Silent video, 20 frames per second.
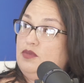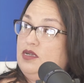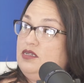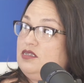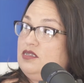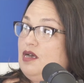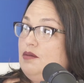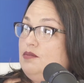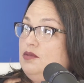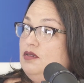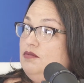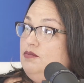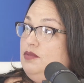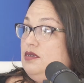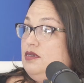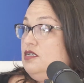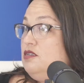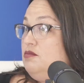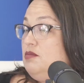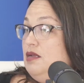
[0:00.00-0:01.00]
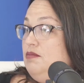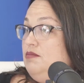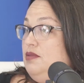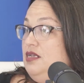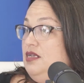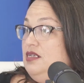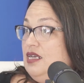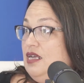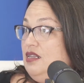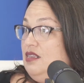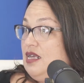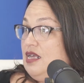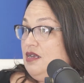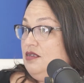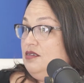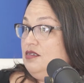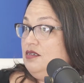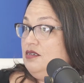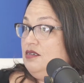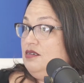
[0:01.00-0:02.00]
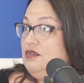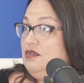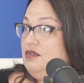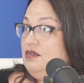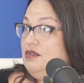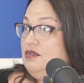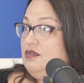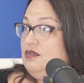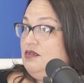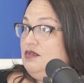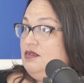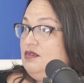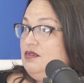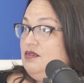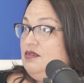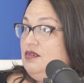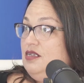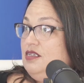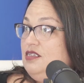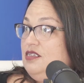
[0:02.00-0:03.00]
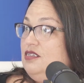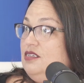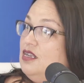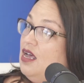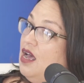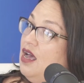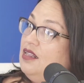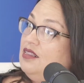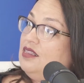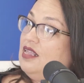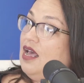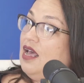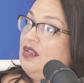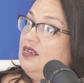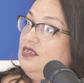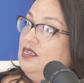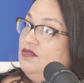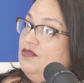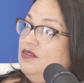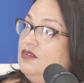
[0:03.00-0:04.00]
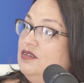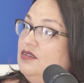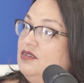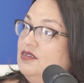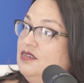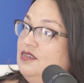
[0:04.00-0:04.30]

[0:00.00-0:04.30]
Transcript: month's couple of bills might be $10,000. It's not that difficult.